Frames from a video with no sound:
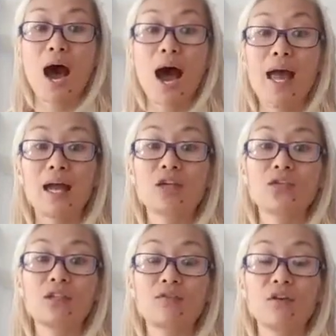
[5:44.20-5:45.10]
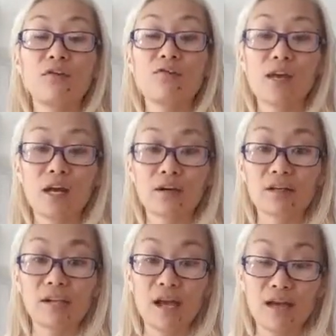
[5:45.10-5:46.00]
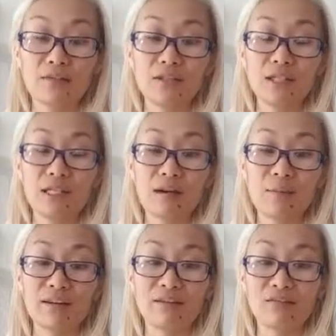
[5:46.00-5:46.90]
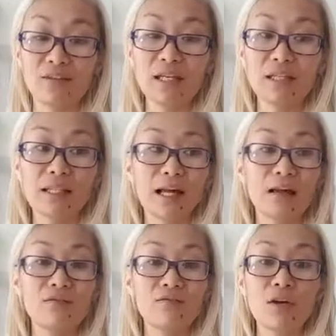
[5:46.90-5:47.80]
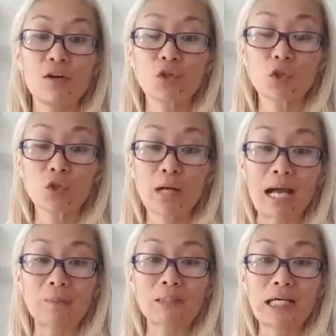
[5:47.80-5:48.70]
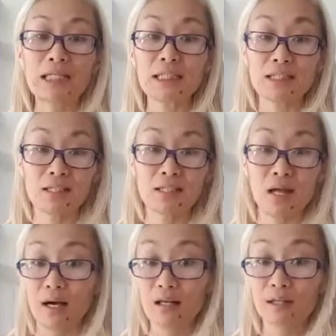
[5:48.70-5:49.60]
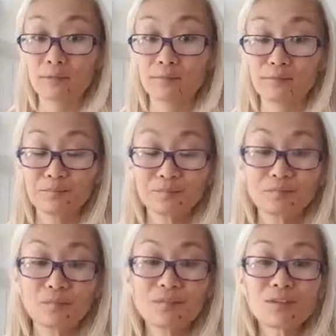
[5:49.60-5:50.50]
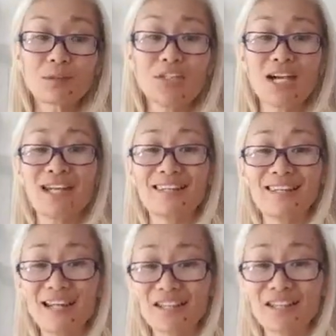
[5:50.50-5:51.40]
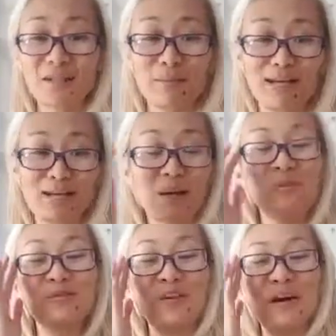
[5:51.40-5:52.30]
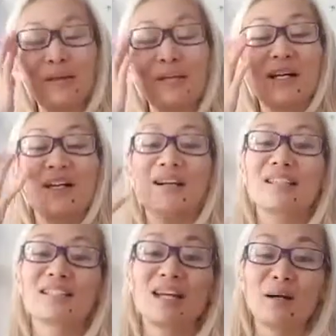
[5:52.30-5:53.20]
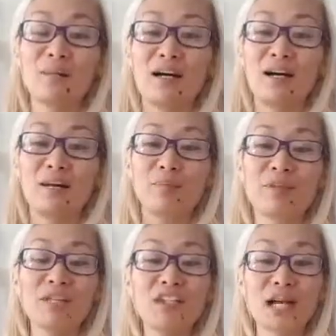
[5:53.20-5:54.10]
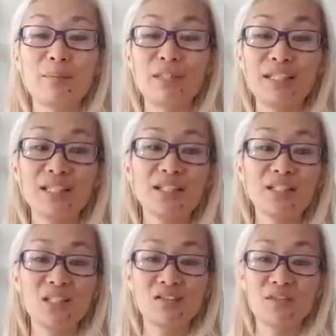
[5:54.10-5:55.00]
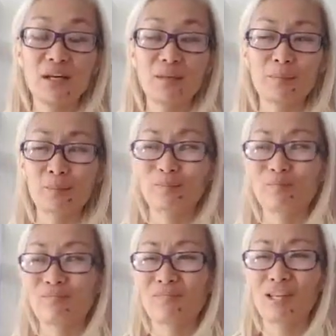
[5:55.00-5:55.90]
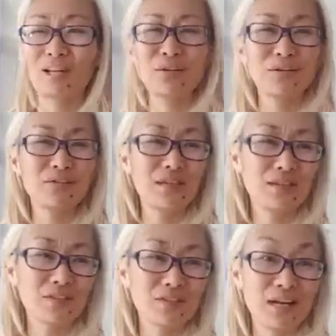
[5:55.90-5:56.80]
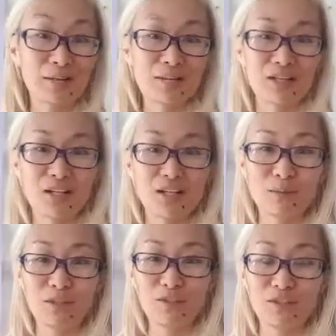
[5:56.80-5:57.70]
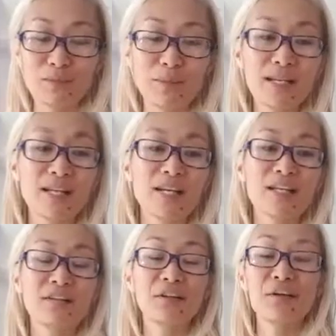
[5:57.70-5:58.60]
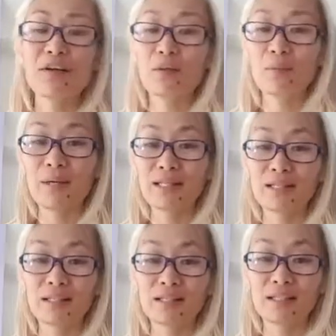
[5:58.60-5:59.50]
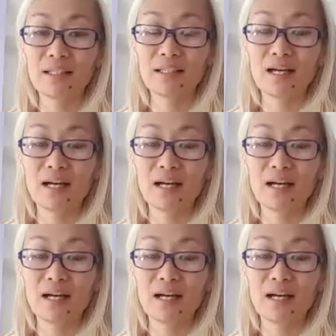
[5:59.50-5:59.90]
I actually feel very heavy in my feet, like I feel trapped and stuck, which I think actually might come from some Japanese TV, I don't know if they're described as documentaries, but they're basically